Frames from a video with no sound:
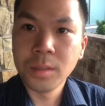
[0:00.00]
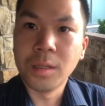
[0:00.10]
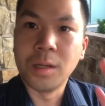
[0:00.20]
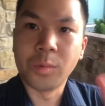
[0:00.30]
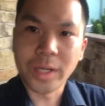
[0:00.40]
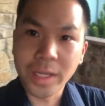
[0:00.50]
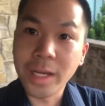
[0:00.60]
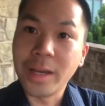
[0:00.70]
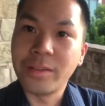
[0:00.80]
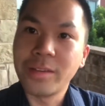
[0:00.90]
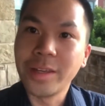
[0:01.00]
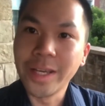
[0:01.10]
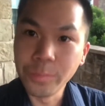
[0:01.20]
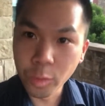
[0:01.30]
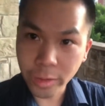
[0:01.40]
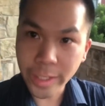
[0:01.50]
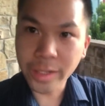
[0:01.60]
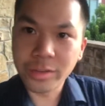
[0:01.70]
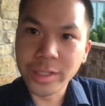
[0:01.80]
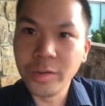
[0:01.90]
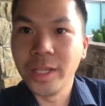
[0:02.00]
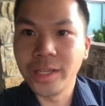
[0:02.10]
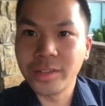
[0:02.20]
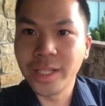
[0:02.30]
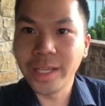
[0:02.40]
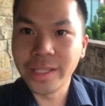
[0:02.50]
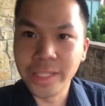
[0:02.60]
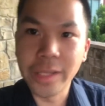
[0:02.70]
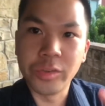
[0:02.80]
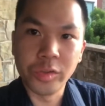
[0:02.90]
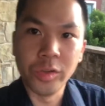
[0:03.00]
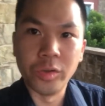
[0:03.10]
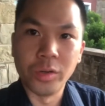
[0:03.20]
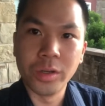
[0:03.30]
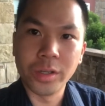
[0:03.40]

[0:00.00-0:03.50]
Alright guys, good morning. It's a new day today, day 2.